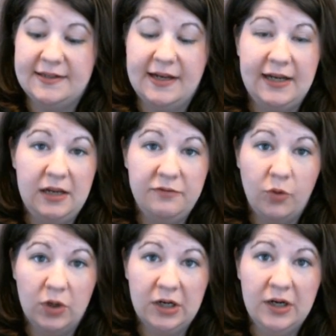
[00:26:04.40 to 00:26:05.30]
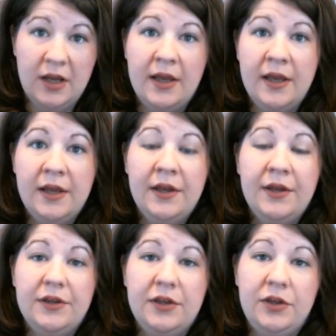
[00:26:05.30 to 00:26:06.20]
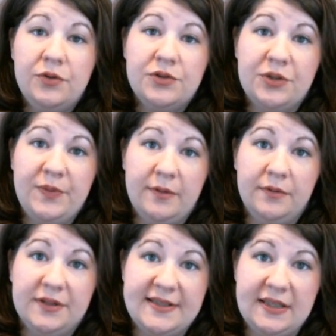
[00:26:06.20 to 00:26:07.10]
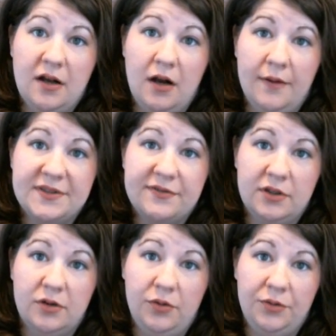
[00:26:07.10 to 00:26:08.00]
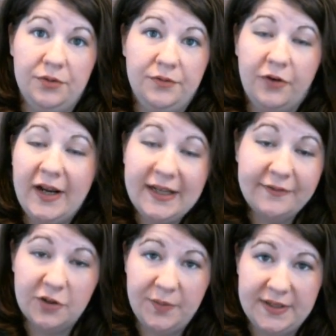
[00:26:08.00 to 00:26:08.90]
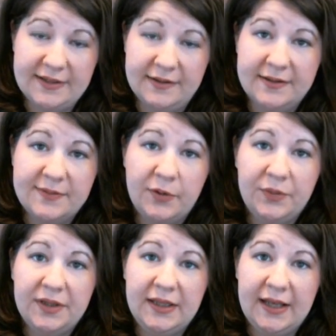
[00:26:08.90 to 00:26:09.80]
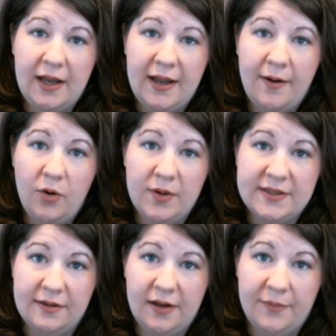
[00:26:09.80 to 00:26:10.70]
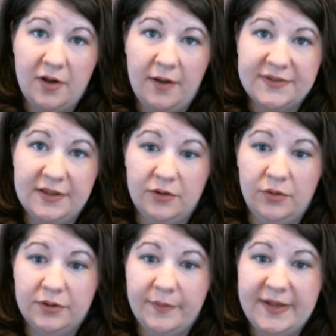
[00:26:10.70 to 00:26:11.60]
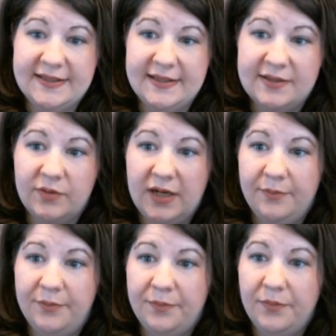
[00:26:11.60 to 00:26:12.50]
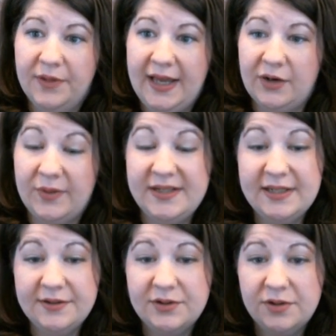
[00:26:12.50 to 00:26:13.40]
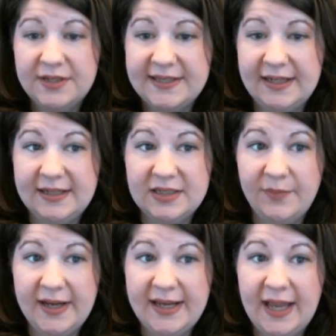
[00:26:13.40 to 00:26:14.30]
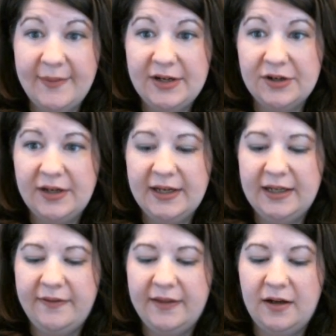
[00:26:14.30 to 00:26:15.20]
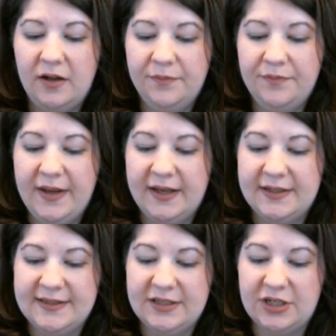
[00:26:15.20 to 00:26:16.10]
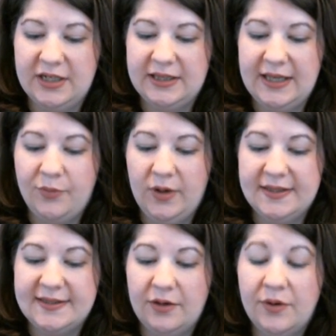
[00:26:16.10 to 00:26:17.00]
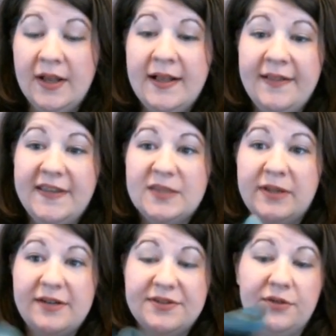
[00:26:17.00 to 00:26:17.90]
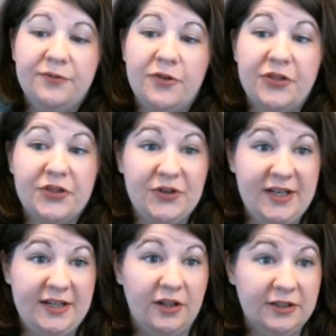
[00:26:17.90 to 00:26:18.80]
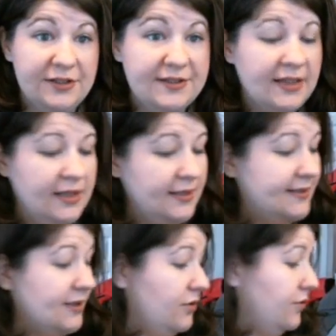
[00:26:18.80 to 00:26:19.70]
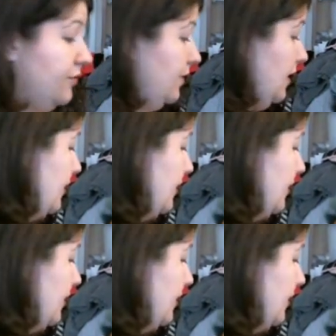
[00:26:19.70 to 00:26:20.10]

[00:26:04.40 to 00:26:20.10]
nine eight four, you should be able to see comps for their old, for any of their pieces. But really, like, I always look up comps on their older pieces when I'm at a retail store deciding to buy Cabi or not, and then I'll make a decision at that point. So this blouse sold for thirty dollars. So